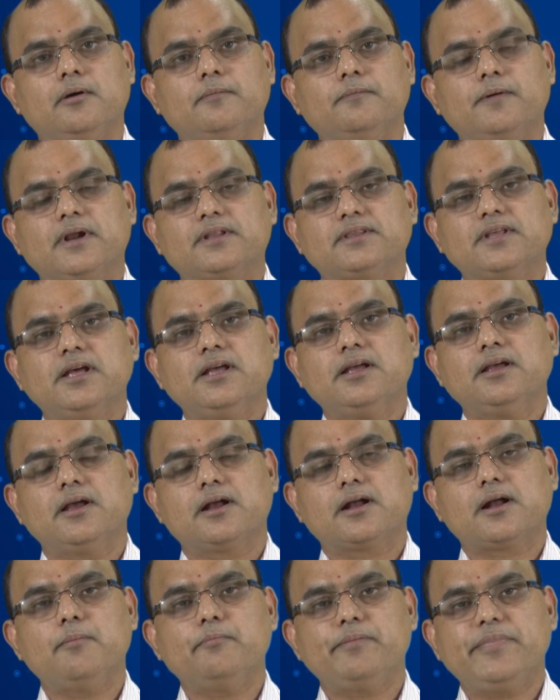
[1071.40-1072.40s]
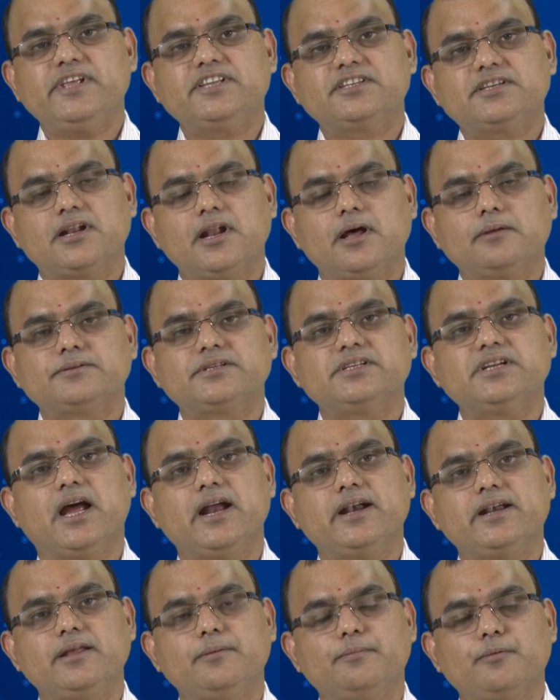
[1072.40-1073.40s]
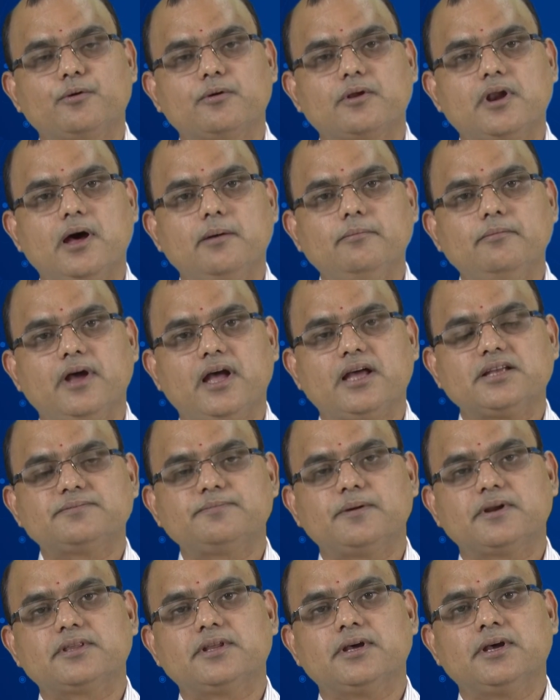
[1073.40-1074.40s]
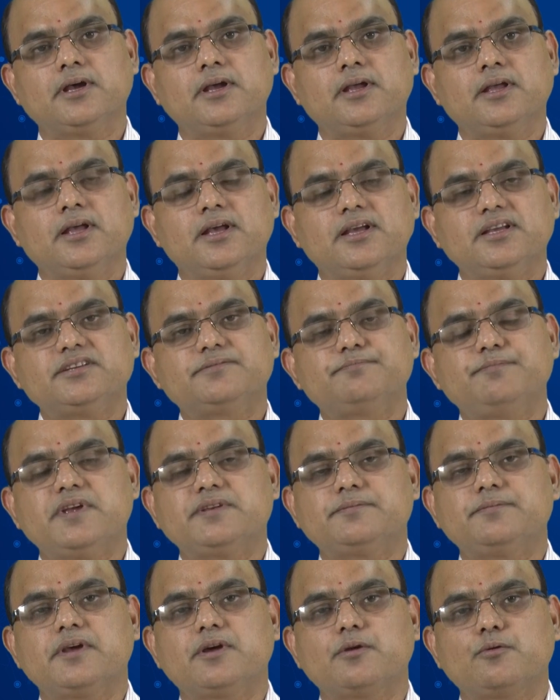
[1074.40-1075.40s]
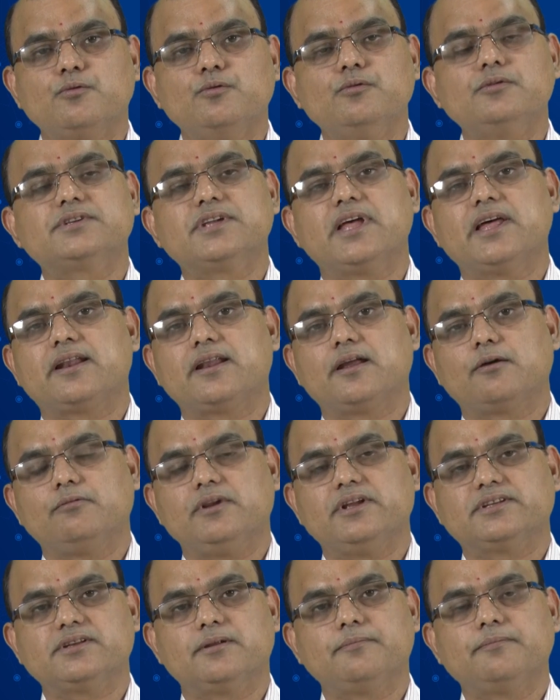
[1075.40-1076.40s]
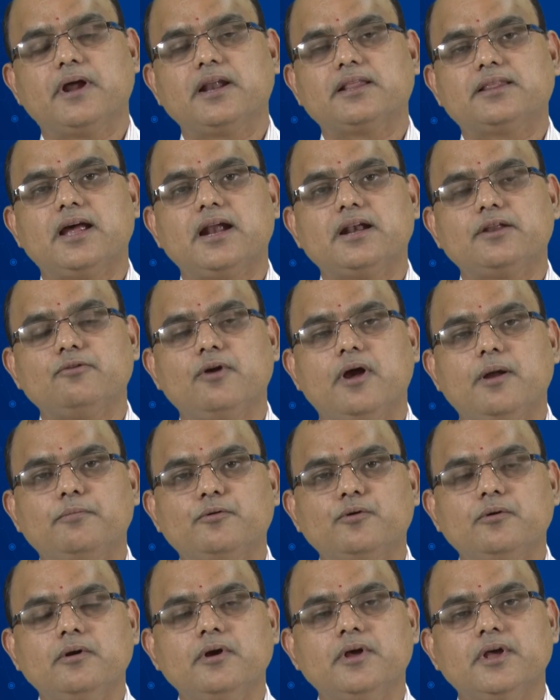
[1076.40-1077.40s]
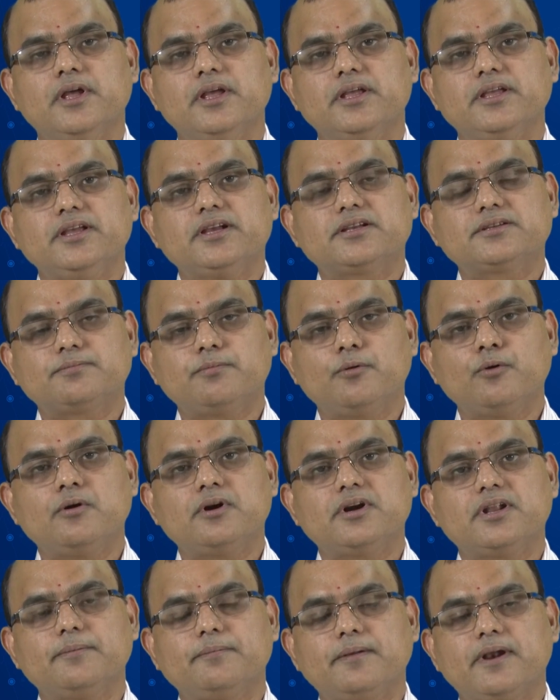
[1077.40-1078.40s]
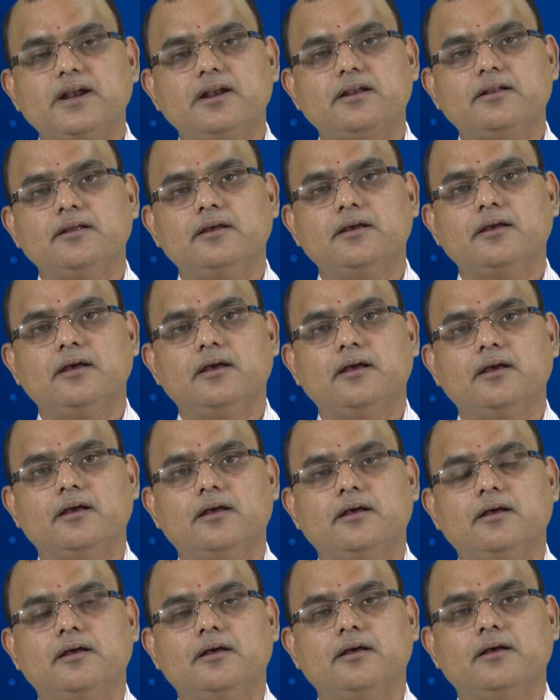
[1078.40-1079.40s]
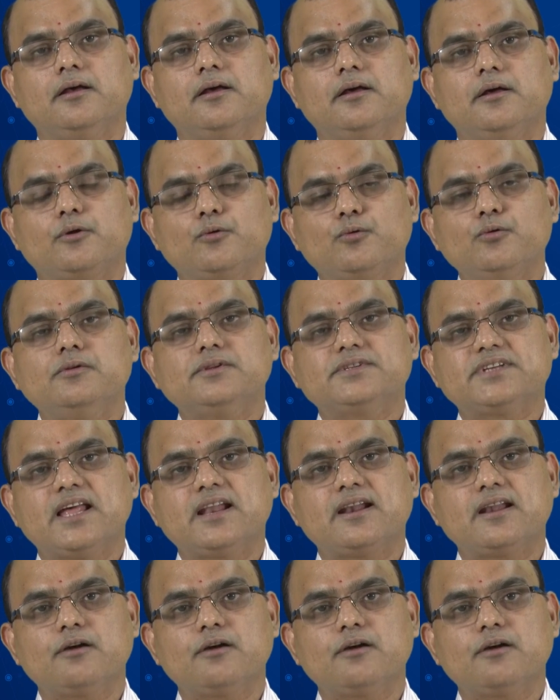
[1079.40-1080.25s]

for the completion of CIT program as per the specific rules and regulation. For that you have to explore different rules and